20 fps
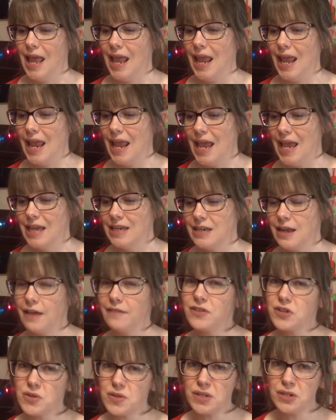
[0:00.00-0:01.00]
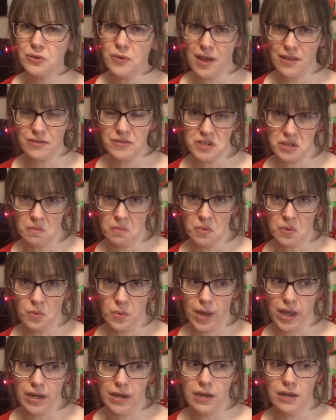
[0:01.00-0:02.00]
and I've chosen a rather simple
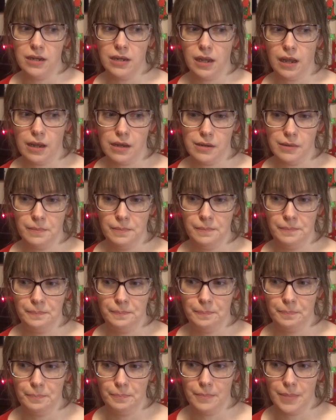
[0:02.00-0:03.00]
one um,